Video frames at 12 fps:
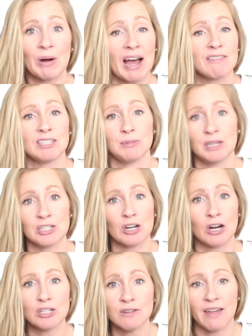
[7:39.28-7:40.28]
don't have to be in
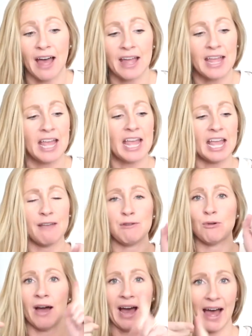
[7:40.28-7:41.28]
charge of that. If
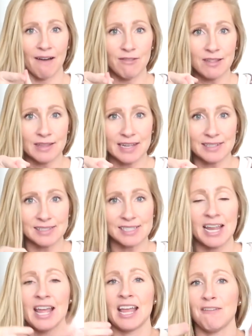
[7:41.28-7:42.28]
you have the list,
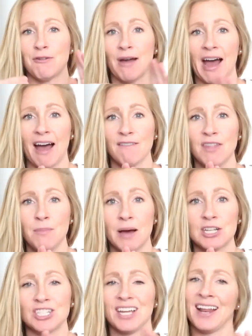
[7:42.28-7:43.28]
if you have the
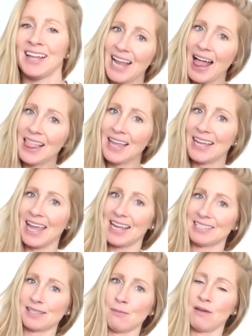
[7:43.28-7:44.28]
budget,
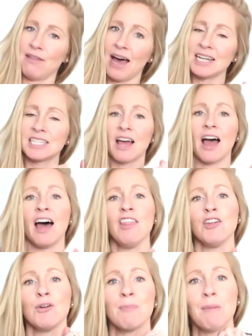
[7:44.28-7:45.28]
delegate some of that to
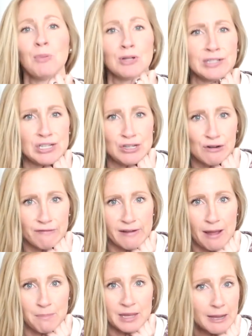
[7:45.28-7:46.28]
other members in your
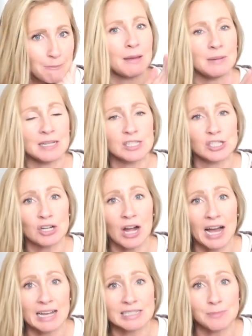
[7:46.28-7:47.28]
family. Maybe it's your
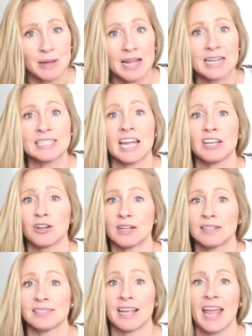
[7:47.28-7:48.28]
husband, and you're
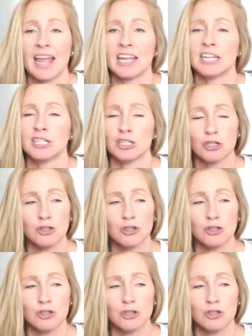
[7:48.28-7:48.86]
gonna say, hey, could